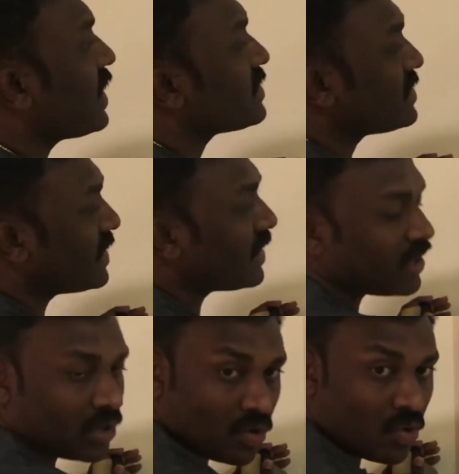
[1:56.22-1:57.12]
in
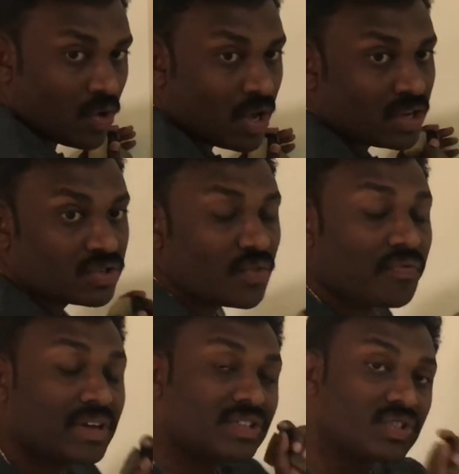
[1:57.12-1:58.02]
a row. So
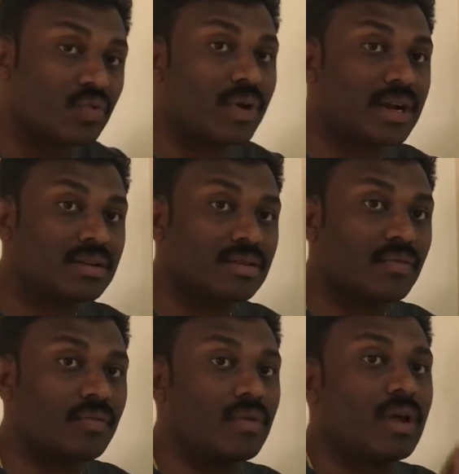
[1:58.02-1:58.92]
first
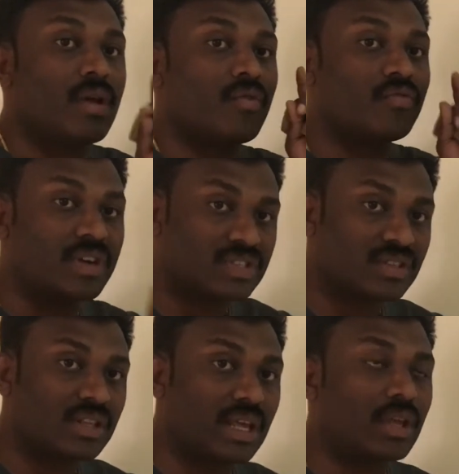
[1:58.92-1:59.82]

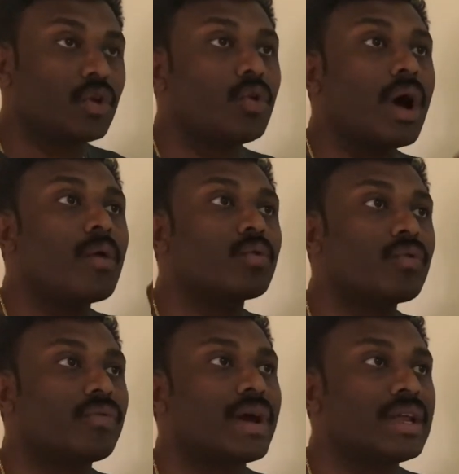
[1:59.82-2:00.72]
thing you have
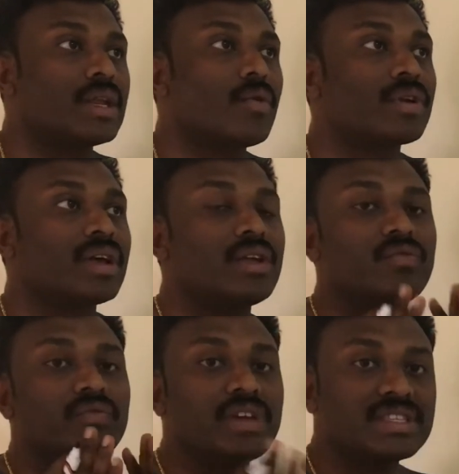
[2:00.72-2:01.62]
to find out
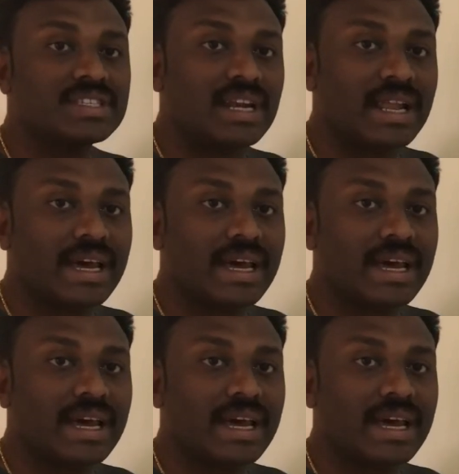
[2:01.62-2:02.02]
in which